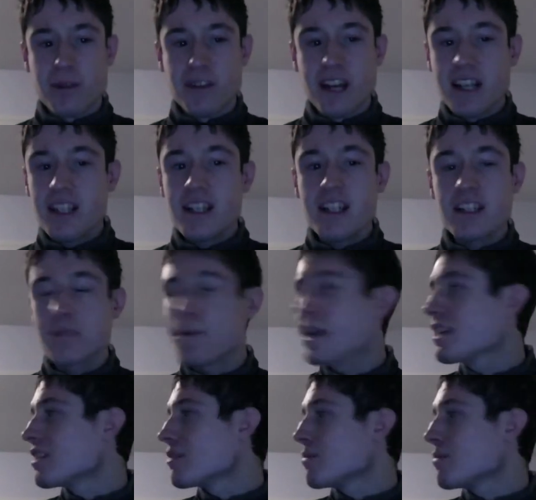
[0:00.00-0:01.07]
I didn't expect it
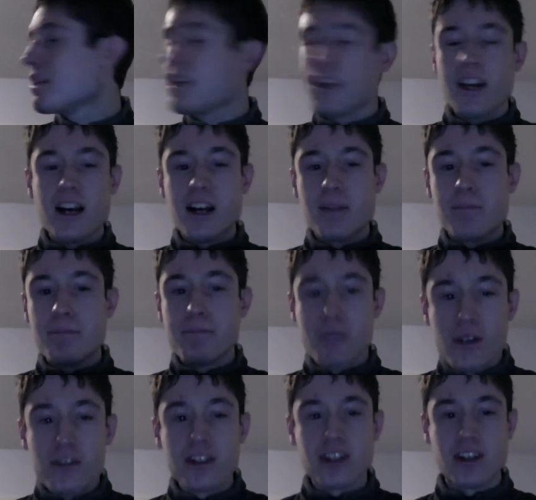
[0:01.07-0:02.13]
to be a
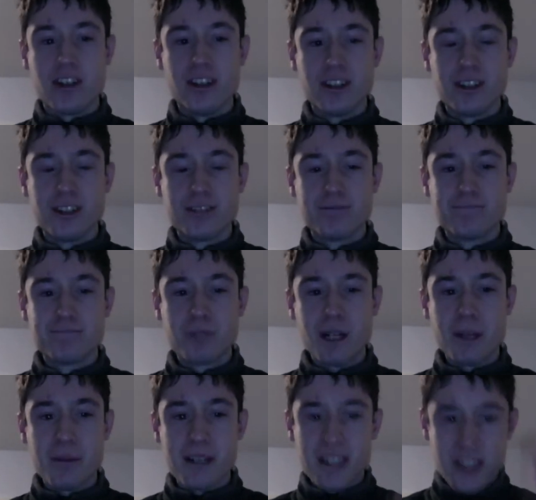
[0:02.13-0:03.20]
musical, pretty
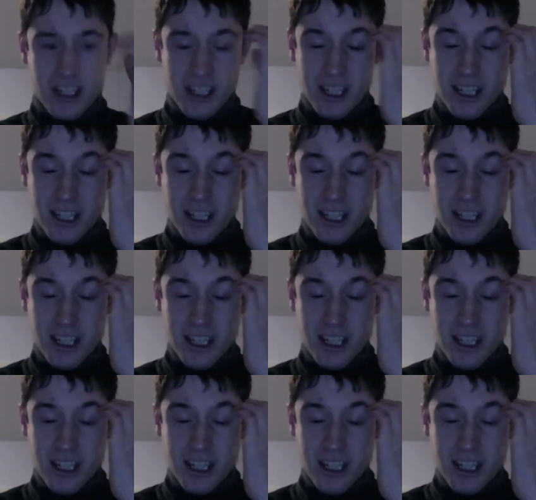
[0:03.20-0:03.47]
much.